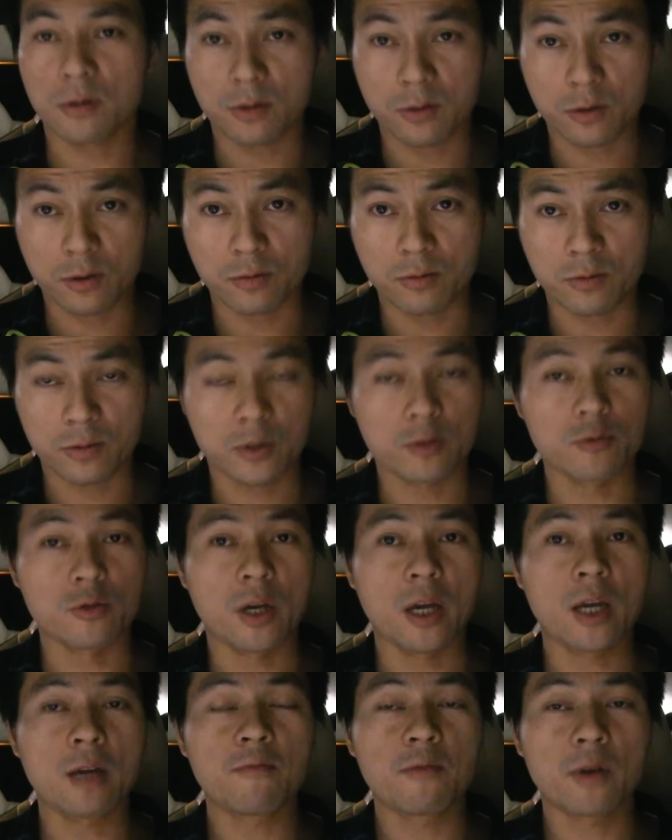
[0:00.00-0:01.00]
You know,
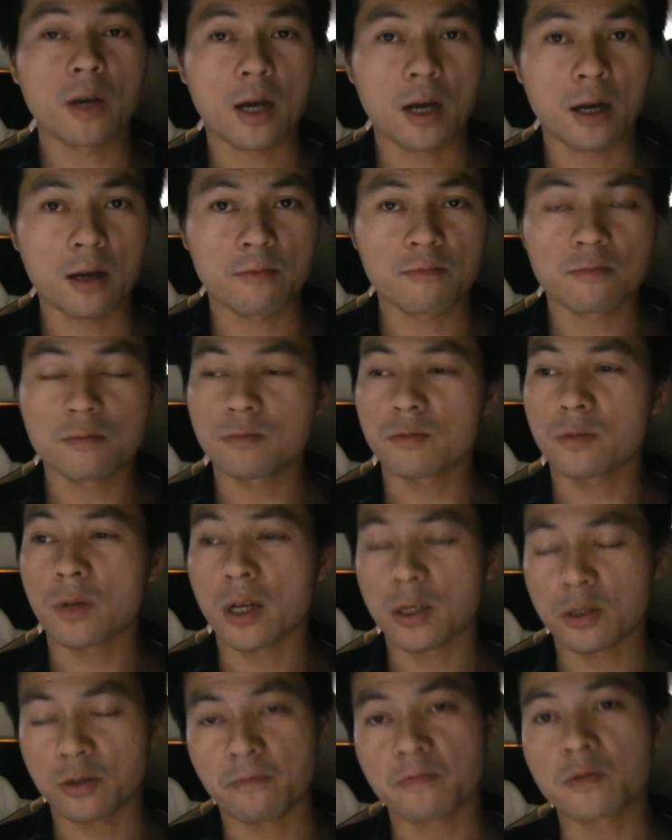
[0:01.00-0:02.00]
today we have,
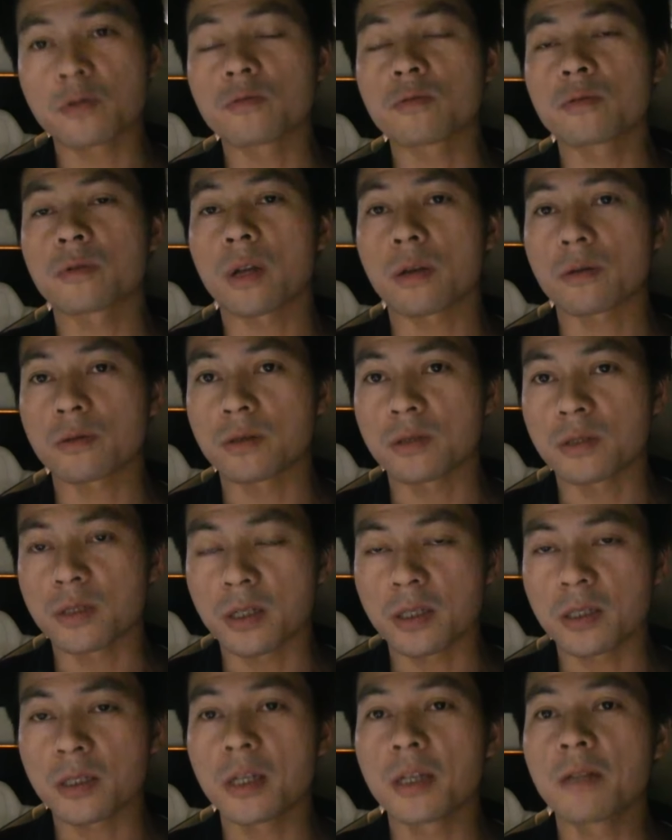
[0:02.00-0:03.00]
as of two thousand
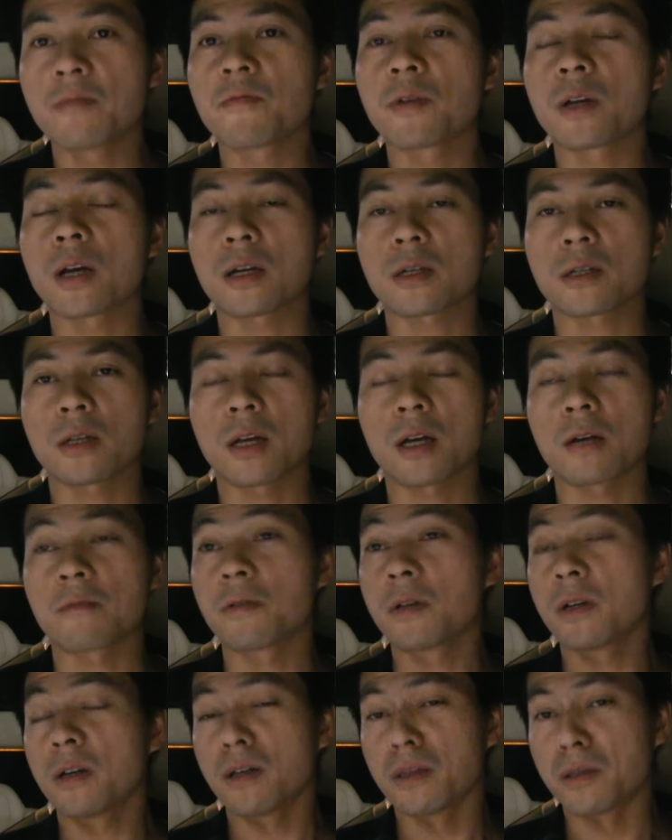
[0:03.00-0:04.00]
sixteen, we actually have
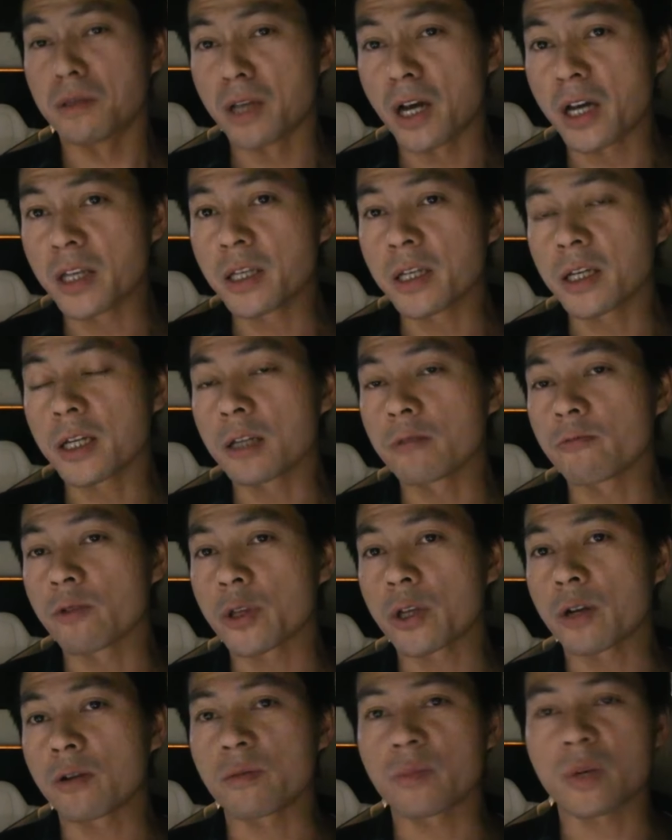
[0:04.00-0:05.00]
ninety
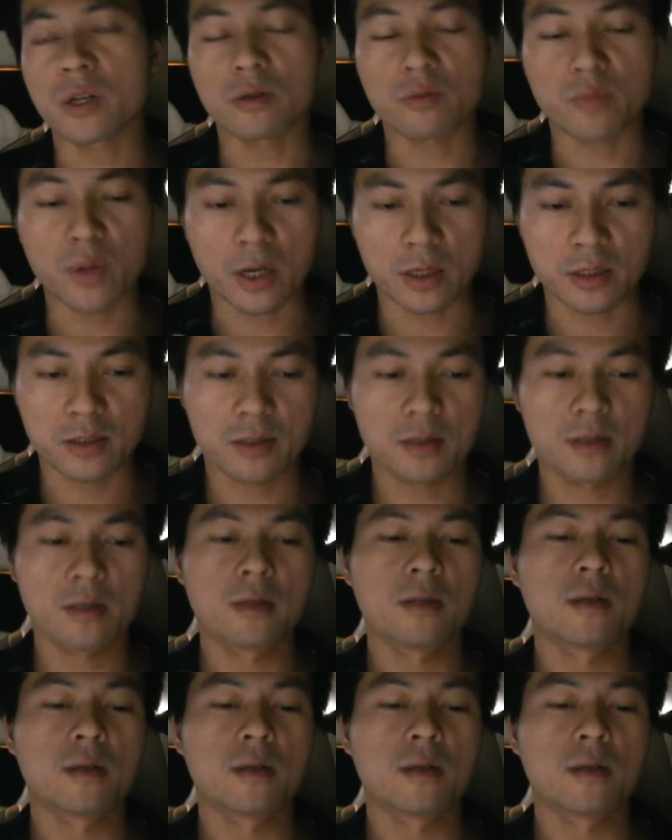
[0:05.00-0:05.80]
kilowatt hour battery packs.